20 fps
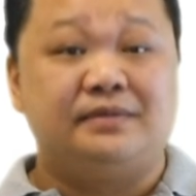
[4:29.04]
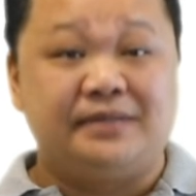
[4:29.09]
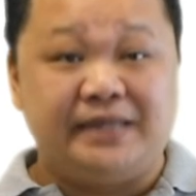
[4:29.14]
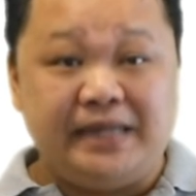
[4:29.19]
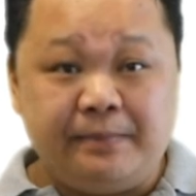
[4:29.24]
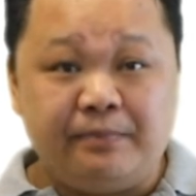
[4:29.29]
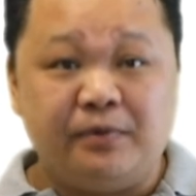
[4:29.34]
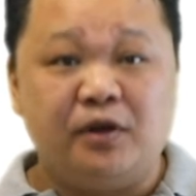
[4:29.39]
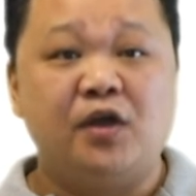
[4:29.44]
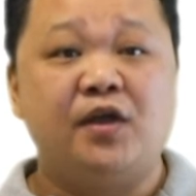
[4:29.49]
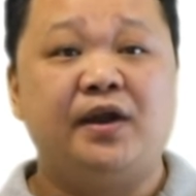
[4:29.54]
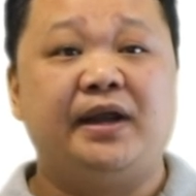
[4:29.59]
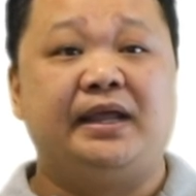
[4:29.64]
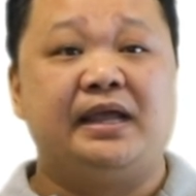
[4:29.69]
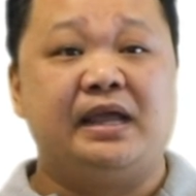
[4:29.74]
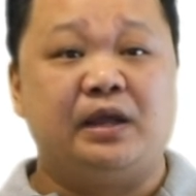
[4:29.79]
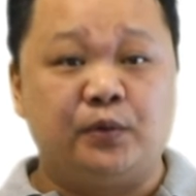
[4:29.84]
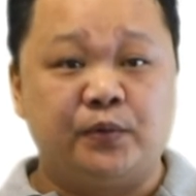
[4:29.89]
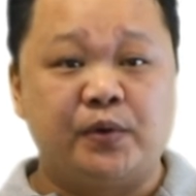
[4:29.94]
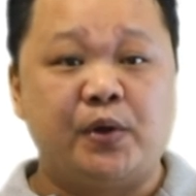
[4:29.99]
keep
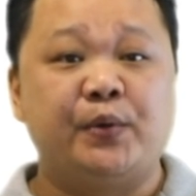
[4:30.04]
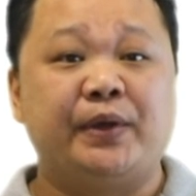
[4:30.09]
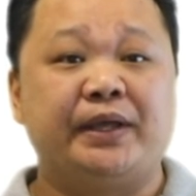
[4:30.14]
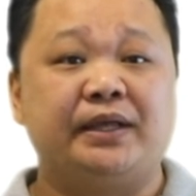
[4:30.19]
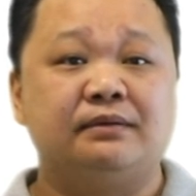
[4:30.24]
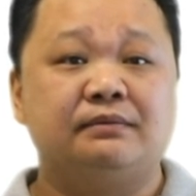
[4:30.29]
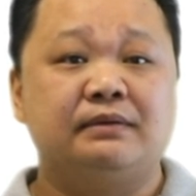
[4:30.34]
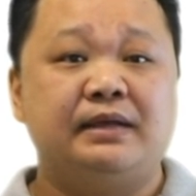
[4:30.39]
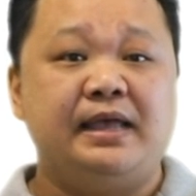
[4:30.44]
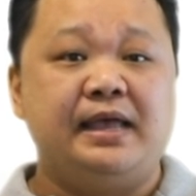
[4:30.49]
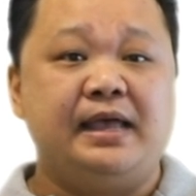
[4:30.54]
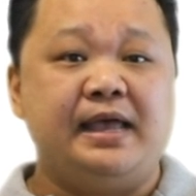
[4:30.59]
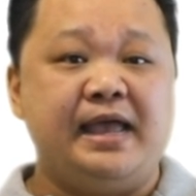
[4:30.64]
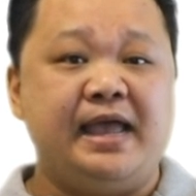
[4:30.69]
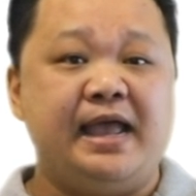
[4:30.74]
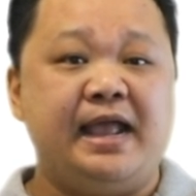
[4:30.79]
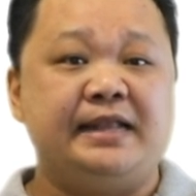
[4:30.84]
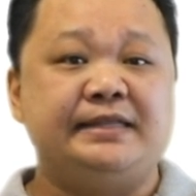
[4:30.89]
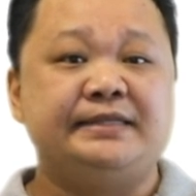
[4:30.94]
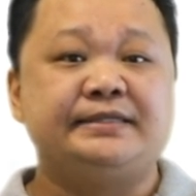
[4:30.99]
learning and growing.
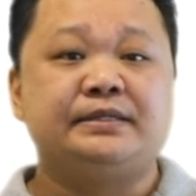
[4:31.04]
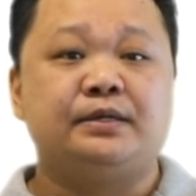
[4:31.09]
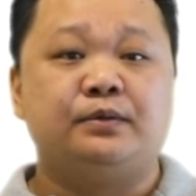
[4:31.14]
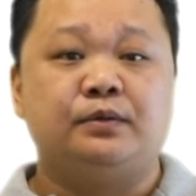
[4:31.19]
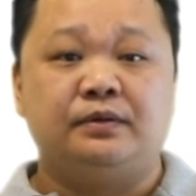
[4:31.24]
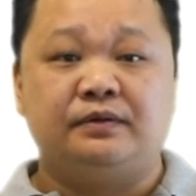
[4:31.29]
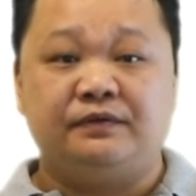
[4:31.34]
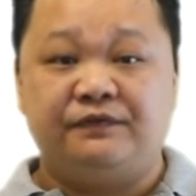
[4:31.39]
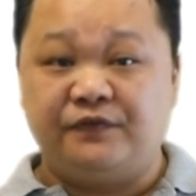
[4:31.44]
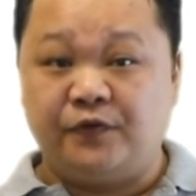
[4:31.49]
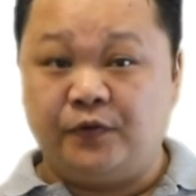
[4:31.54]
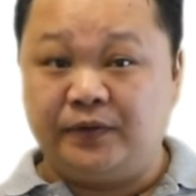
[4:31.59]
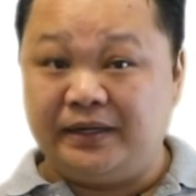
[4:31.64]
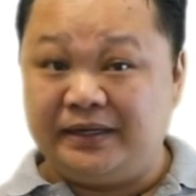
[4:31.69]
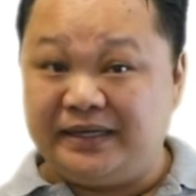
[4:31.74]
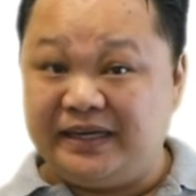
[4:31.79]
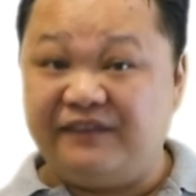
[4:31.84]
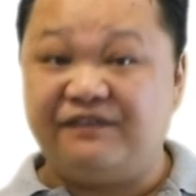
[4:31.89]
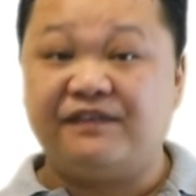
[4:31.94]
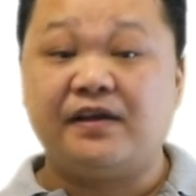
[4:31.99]
And for the
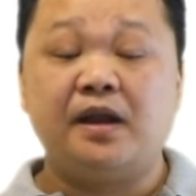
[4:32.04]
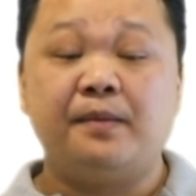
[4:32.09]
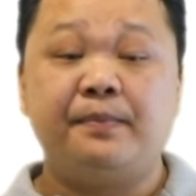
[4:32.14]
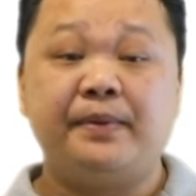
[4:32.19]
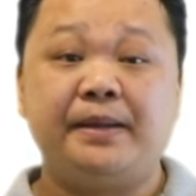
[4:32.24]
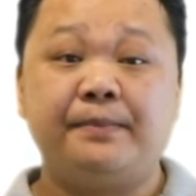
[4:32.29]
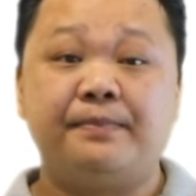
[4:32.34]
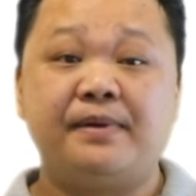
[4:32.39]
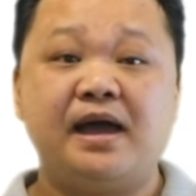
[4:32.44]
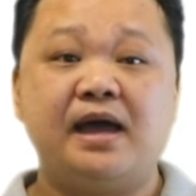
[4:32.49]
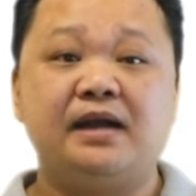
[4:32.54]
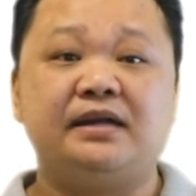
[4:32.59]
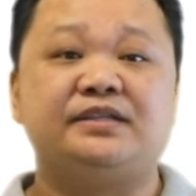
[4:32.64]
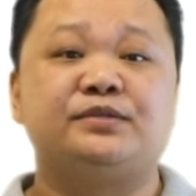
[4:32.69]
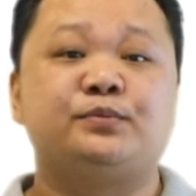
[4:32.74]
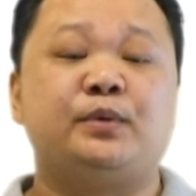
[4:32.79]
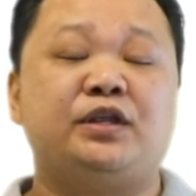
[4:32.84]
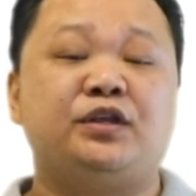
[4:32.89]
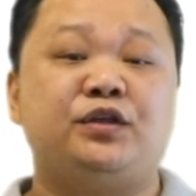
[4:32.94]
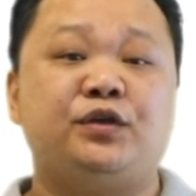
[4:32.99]
developing part
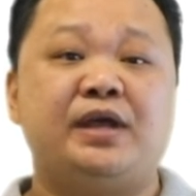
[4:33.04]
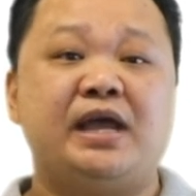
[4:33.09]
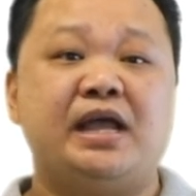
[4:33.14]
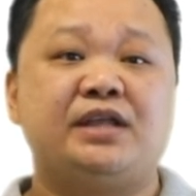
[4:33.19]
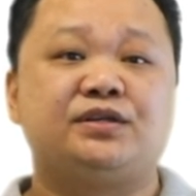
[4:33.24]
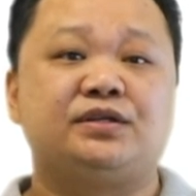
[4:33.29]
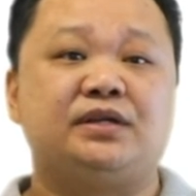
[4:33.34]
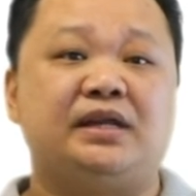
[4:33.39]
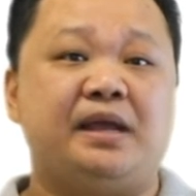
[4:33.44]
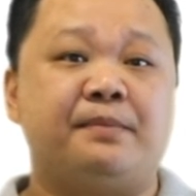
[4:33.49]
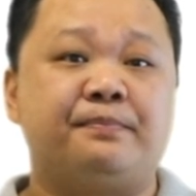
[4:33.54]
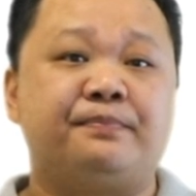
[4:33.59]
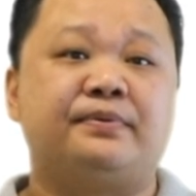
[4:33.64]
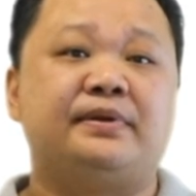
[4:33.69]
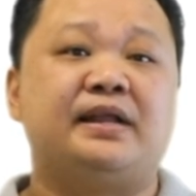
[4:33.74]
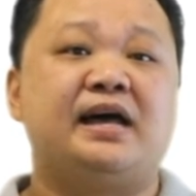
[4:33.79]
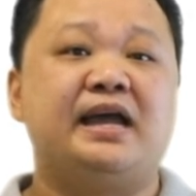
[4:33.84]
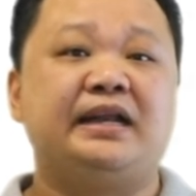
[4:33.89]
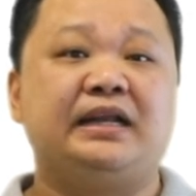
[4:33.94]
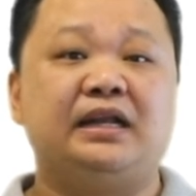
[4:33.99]
is when you actually
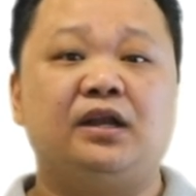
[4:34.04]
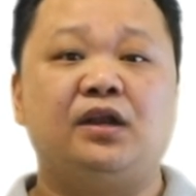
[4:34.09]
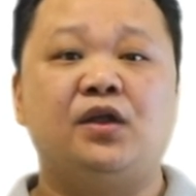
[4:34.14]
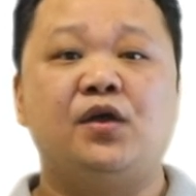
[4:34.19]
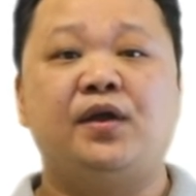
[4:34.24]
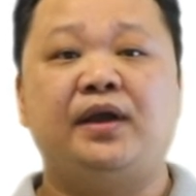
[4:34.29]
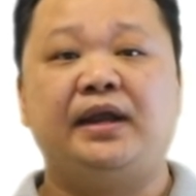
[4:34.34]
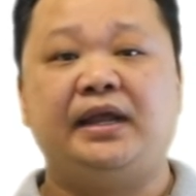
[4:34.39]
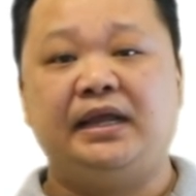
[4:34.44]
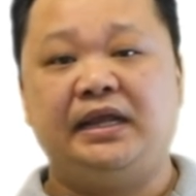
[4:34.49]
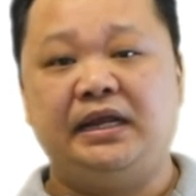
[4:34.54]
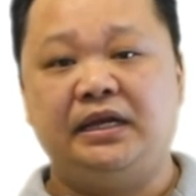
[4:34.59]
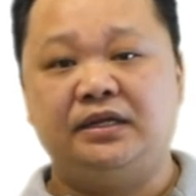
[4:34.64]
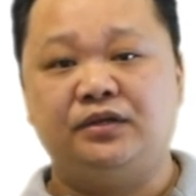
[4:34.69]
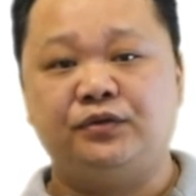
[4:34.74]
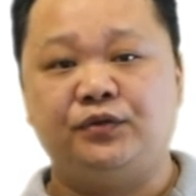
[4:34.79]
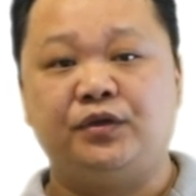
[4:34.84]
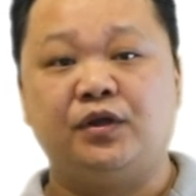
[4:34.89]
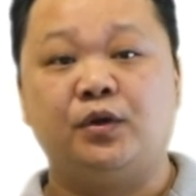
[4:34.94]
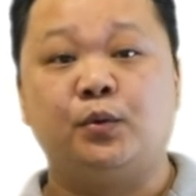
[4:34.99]
apply the learning
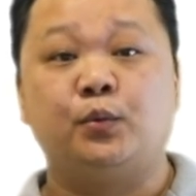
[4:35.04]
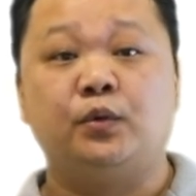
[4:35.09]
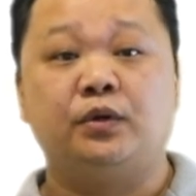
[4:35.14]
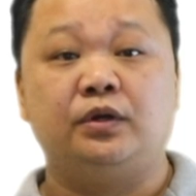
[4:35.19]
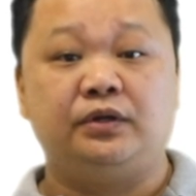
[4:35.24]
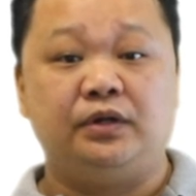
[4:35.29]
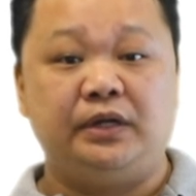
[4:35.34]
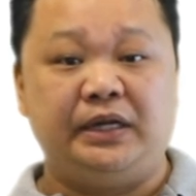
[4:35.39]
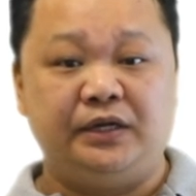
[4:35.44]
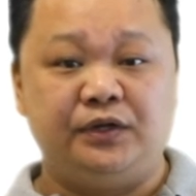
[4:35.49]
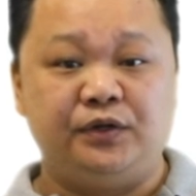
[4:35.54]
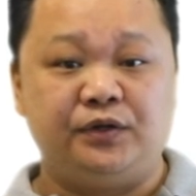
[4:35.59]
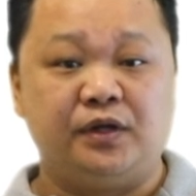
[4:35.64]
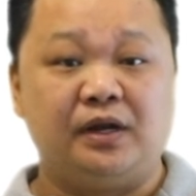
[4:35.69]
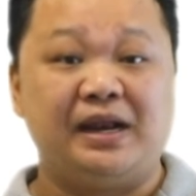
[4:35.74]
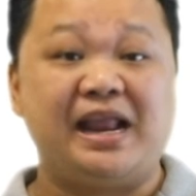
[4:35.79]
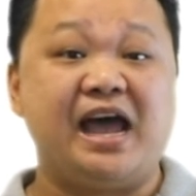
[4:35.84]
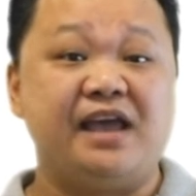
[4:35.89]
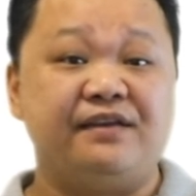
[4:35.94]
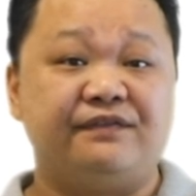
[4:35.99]
into
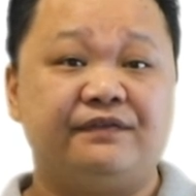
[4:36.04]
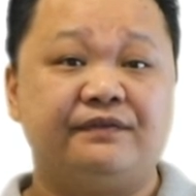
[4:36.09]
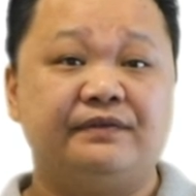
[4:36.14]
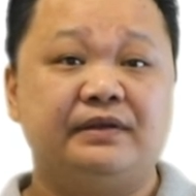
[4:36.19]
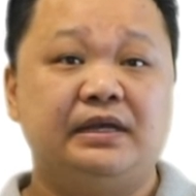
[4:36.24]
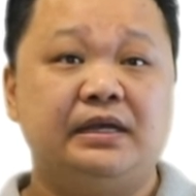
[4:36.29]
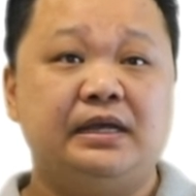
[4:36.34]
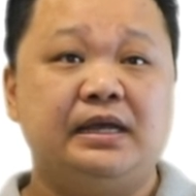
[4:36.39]
your life.